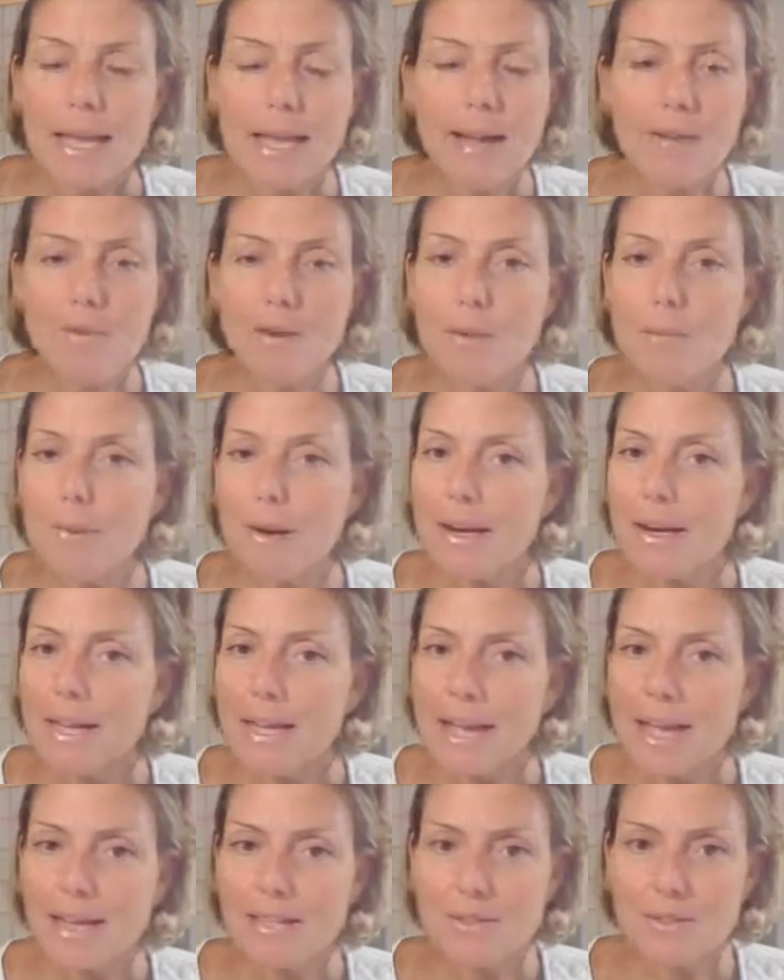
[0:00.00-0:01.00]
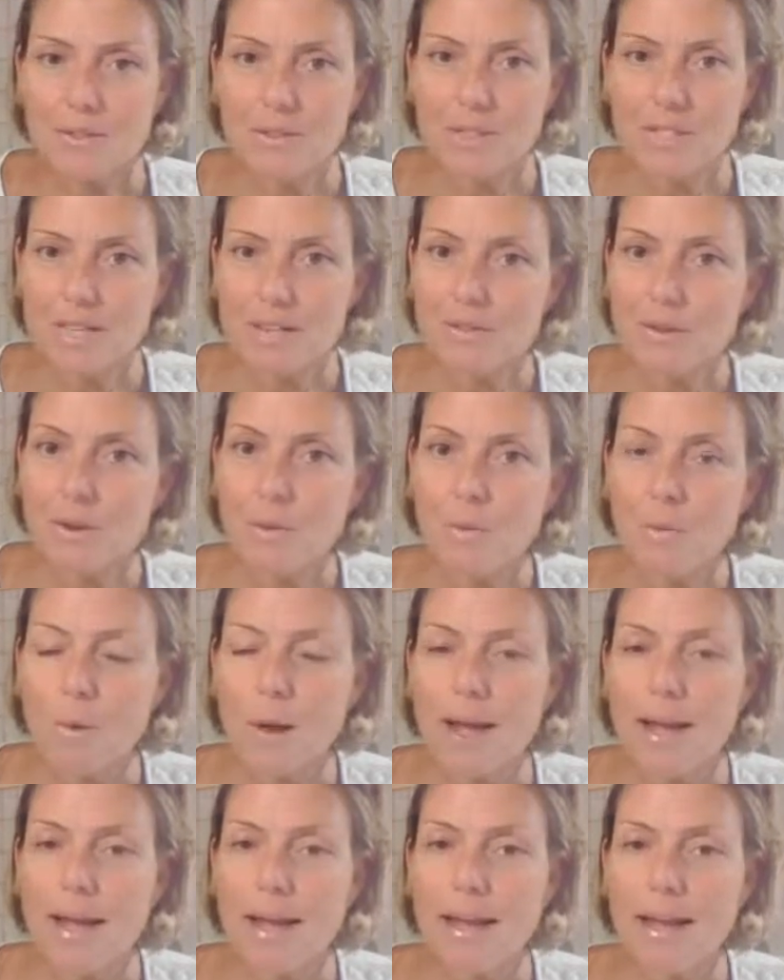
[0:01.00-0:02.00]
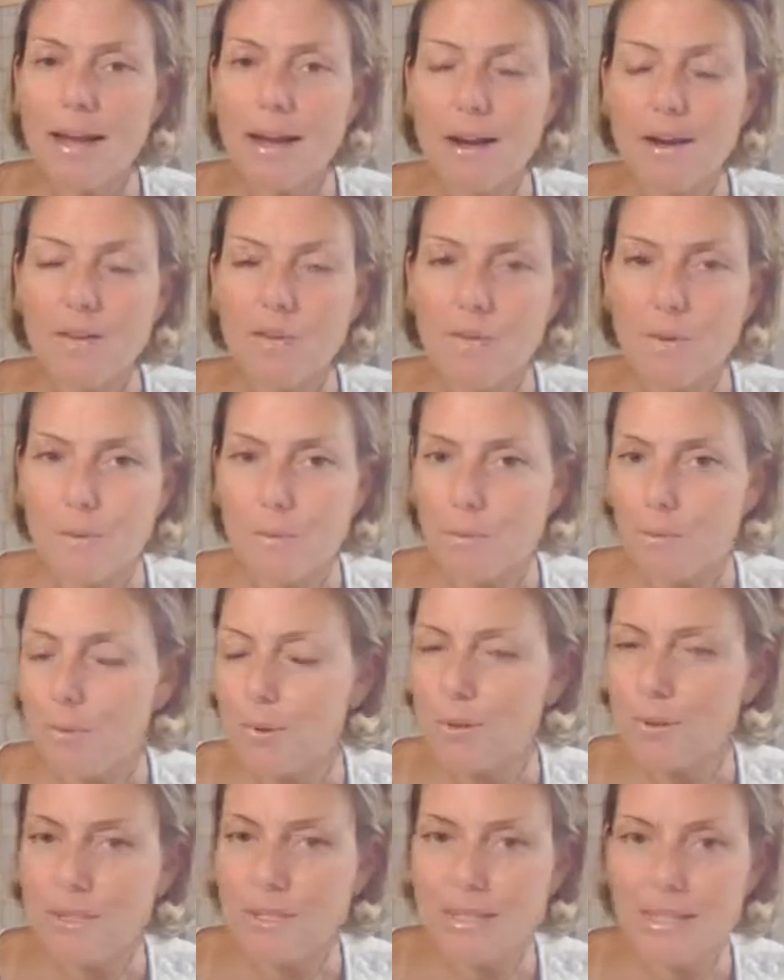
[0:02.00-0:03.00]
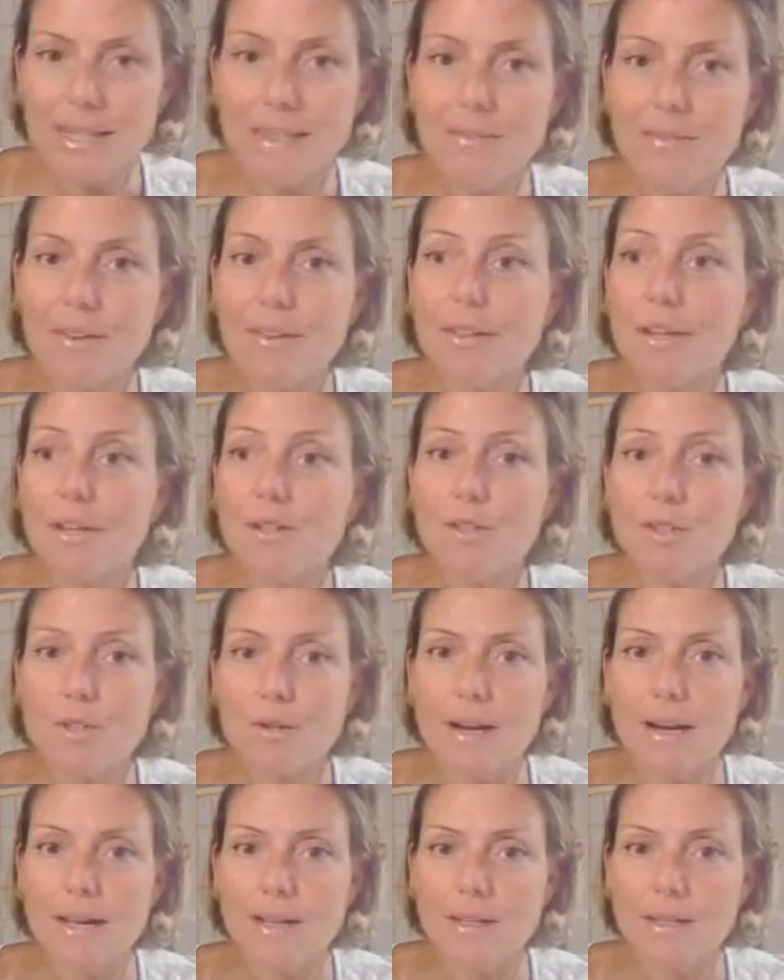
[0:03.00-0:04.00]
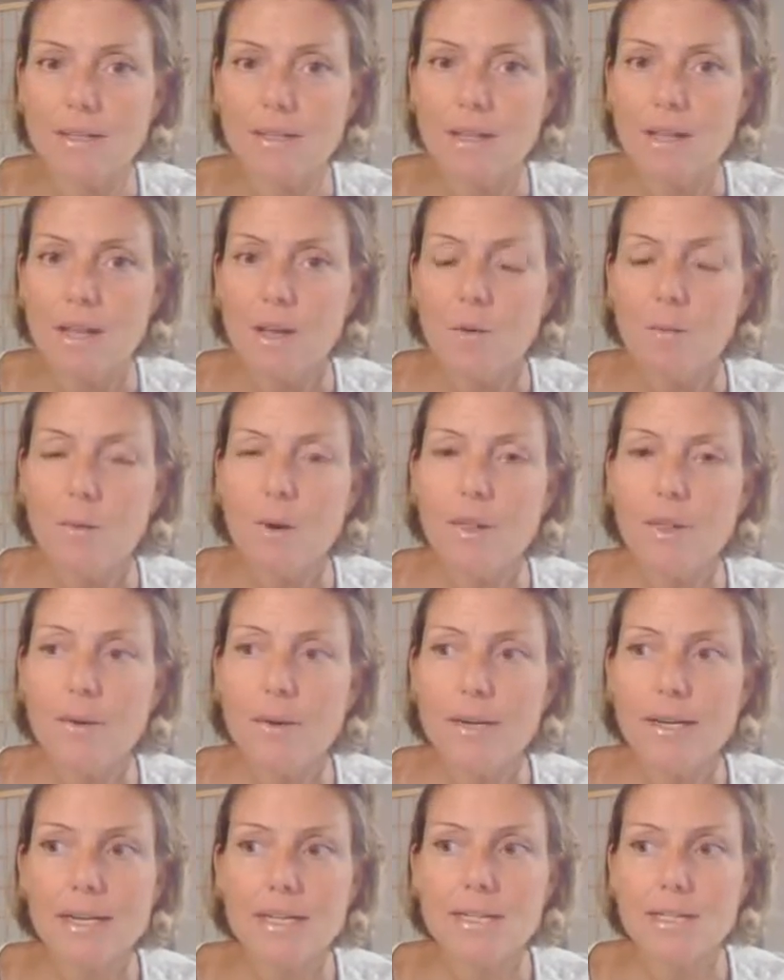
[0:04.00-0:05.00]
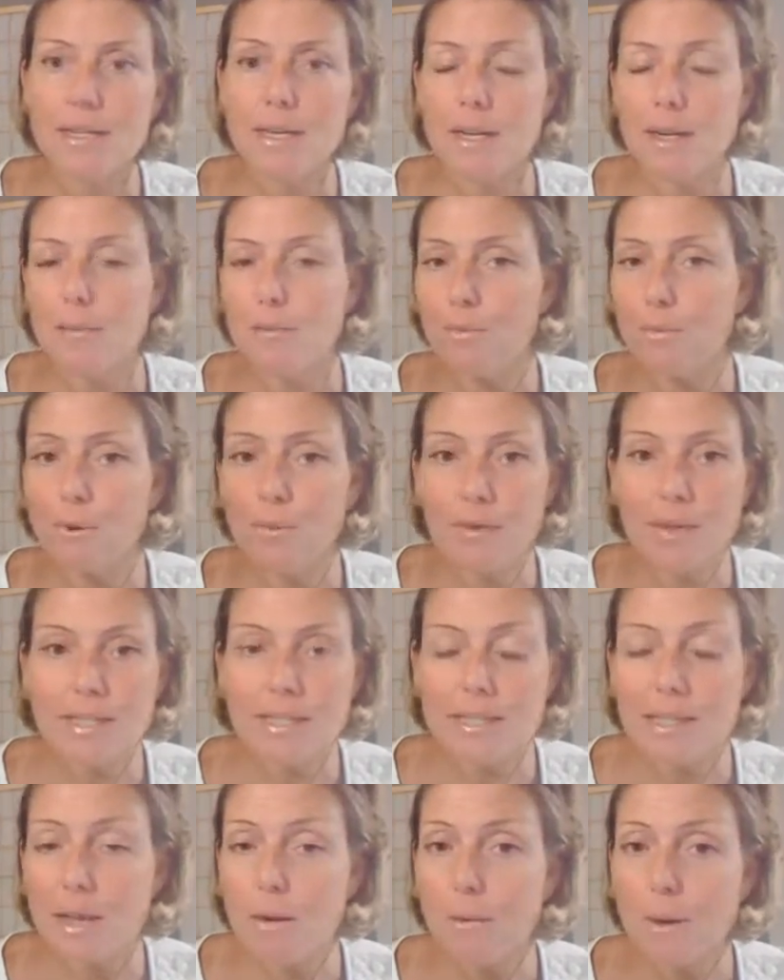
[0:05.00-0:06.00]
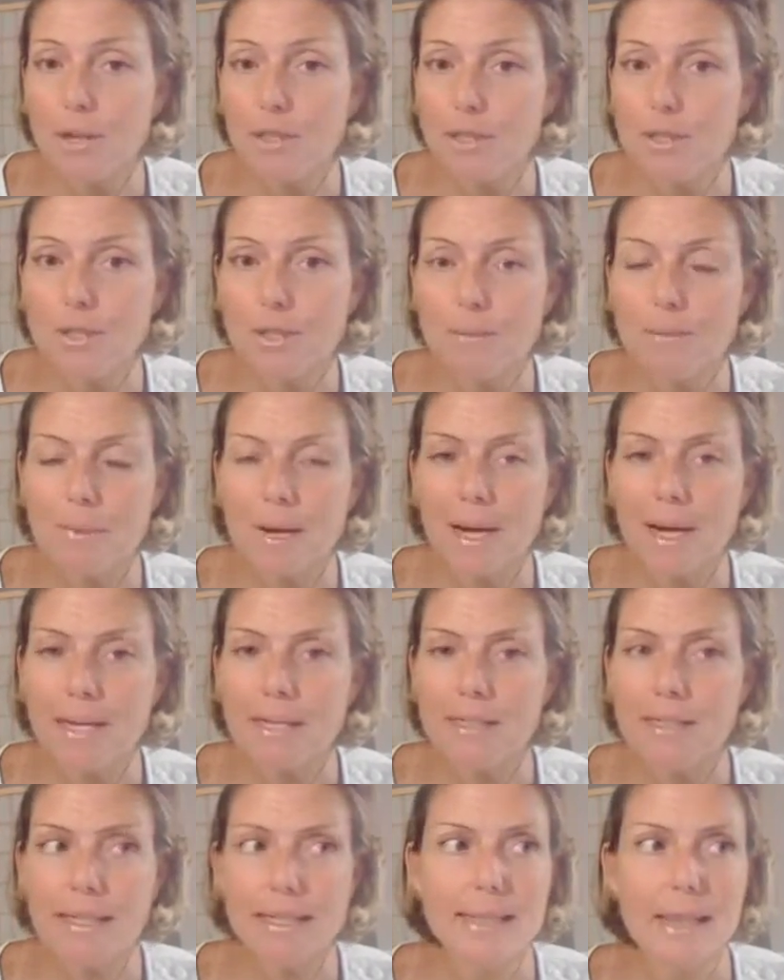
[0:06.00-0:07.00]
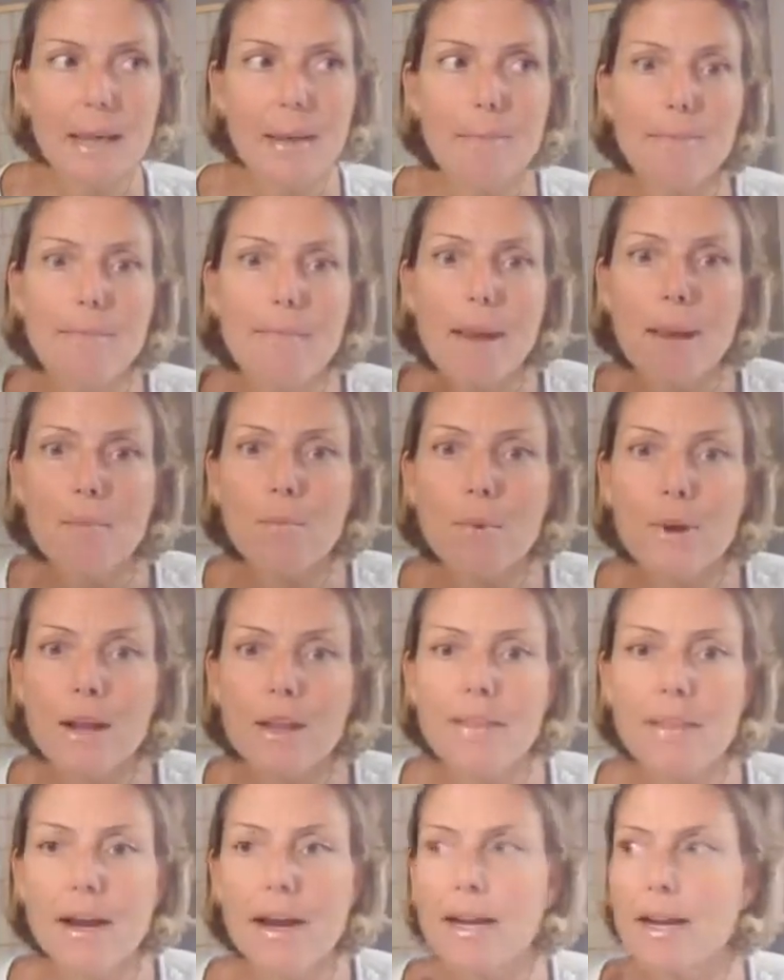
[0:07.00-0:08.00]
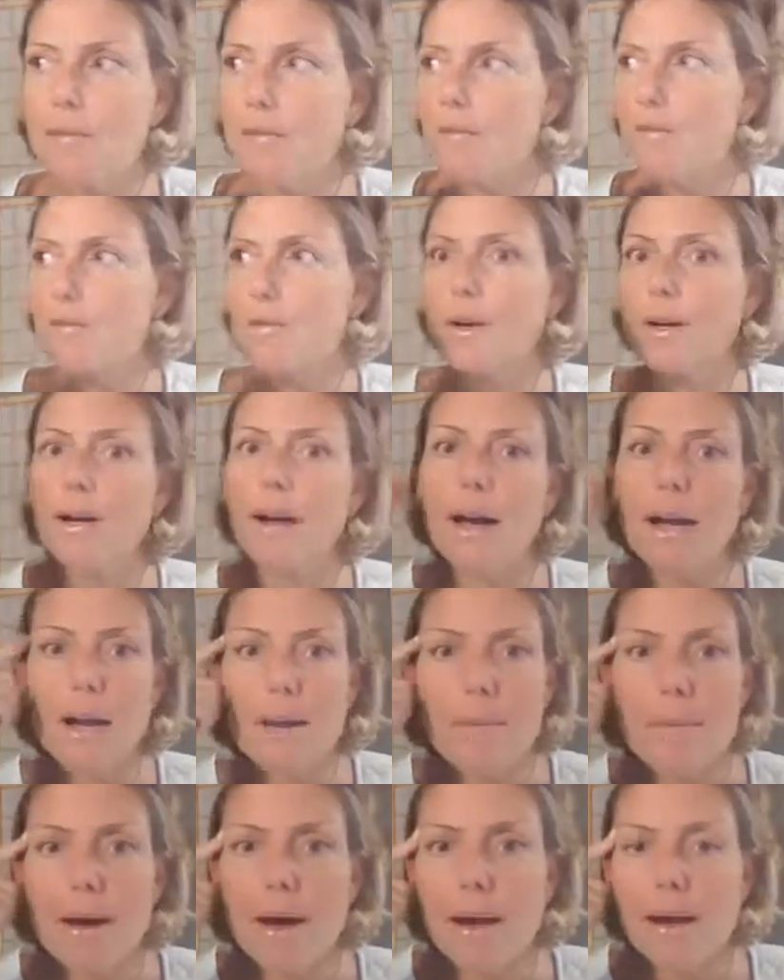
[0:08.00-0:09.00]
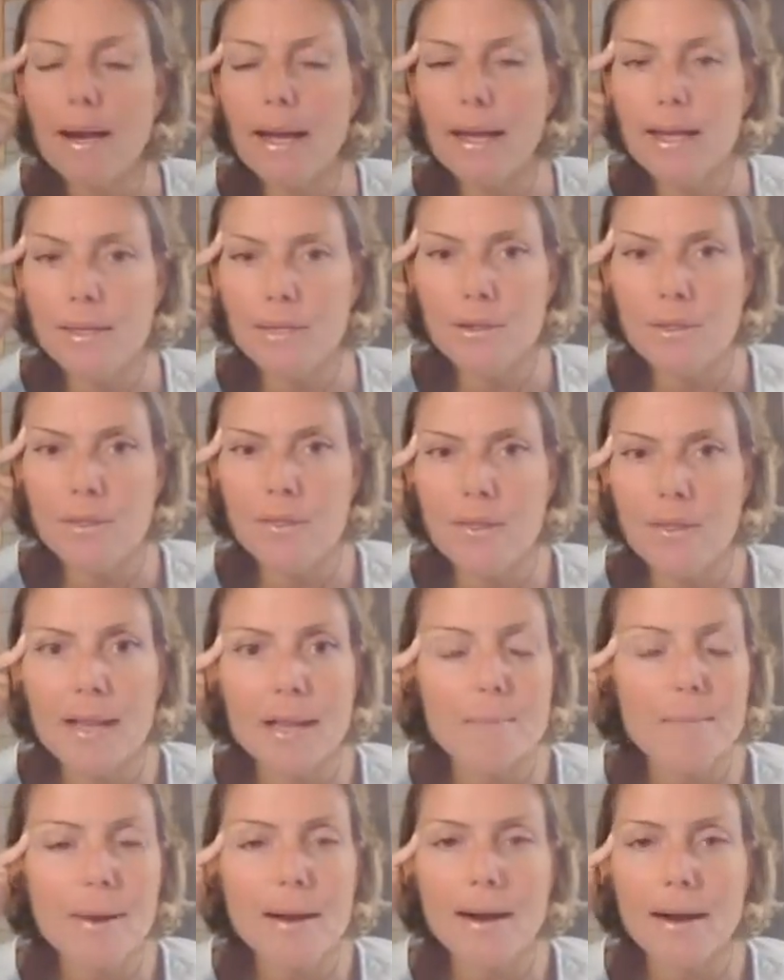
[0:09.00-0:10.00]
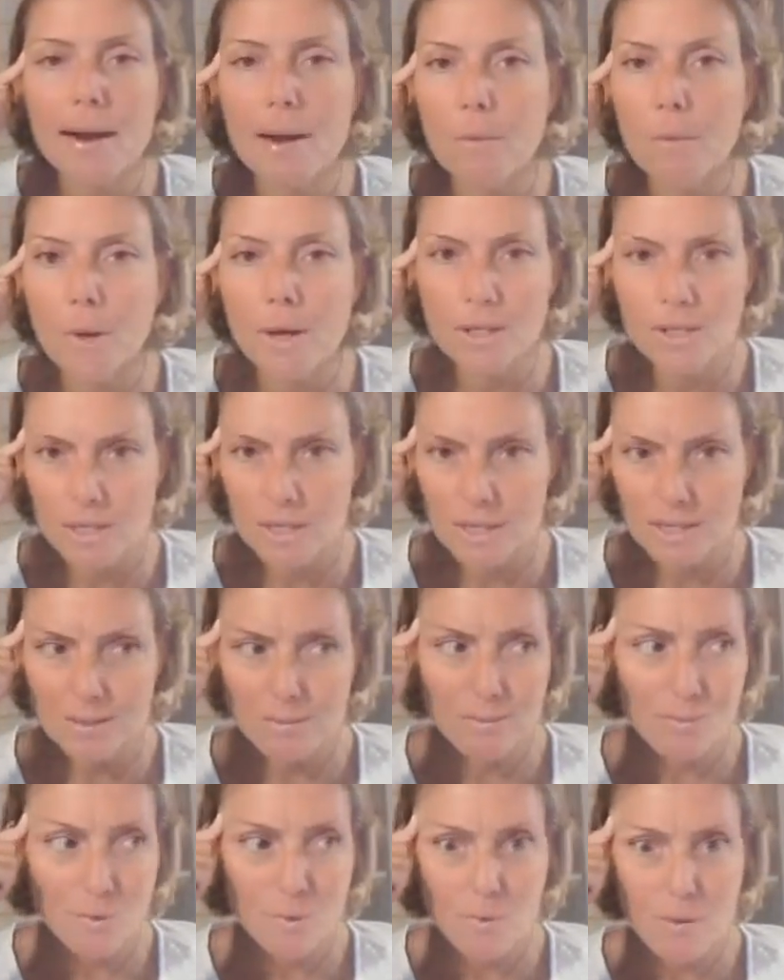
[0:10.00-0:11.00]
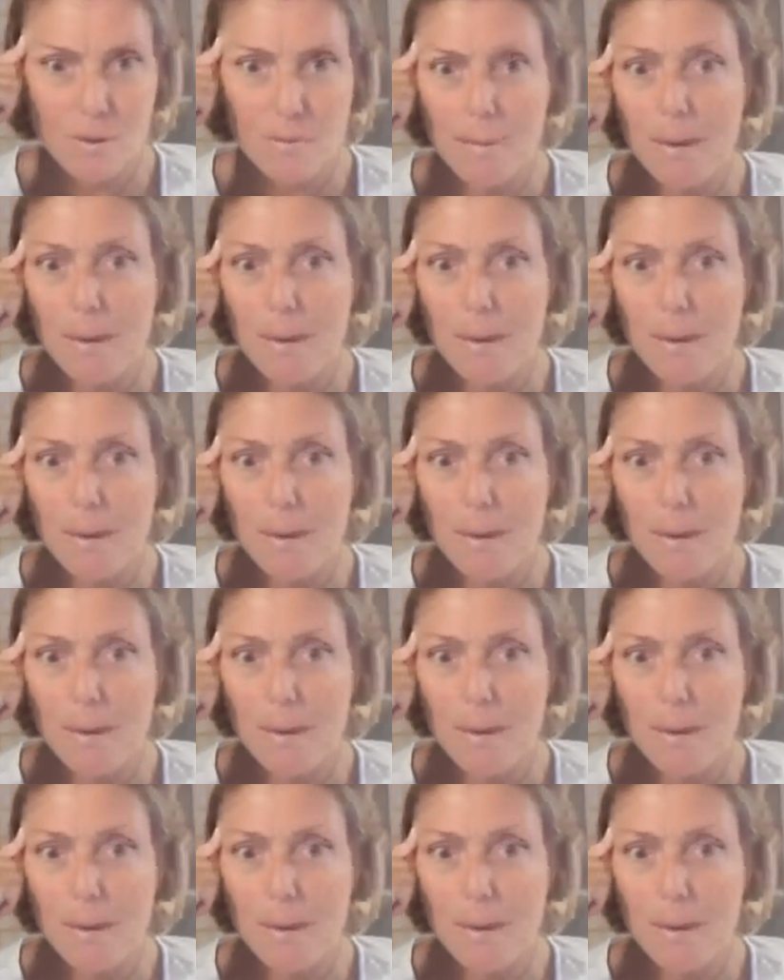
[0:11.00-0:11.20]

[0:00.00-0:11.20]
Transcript: Everybody has a different way of perceiving their stress, whether it is in movies that they watch in their mind, like that memory that I never forgot about, I can think about it, I watch it as a movie.